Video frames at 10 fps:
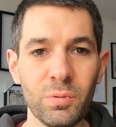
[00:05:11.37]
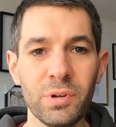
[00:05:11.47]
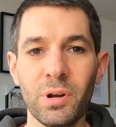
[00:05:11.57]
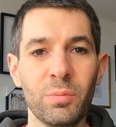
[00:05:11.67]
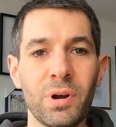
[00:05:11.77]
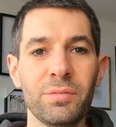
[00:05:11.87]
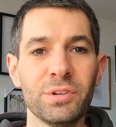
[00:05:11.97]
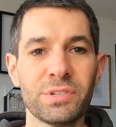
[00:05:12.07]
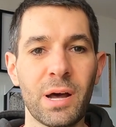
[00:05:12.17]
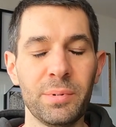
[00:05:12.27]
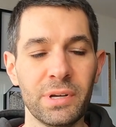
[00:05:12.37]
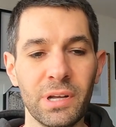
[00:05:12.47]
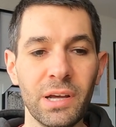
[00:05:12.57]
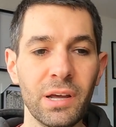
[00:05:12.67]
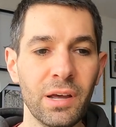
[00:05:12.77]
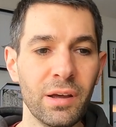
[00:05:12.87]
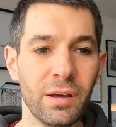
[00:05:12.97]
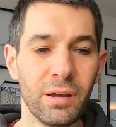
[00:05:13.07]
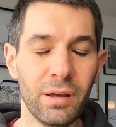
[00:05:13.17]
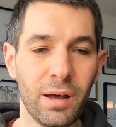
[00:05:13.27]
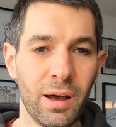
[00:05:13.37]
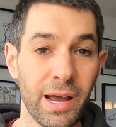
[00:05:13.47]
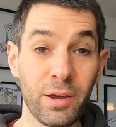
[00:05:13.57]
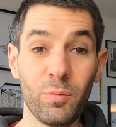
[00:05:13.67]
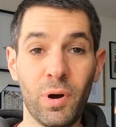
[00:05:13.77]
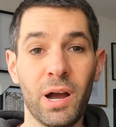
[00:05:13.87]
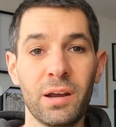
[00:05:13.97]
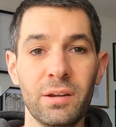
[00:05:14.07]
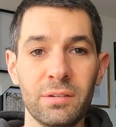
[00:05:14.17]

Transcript: you know, wherever you're stopping. I can walk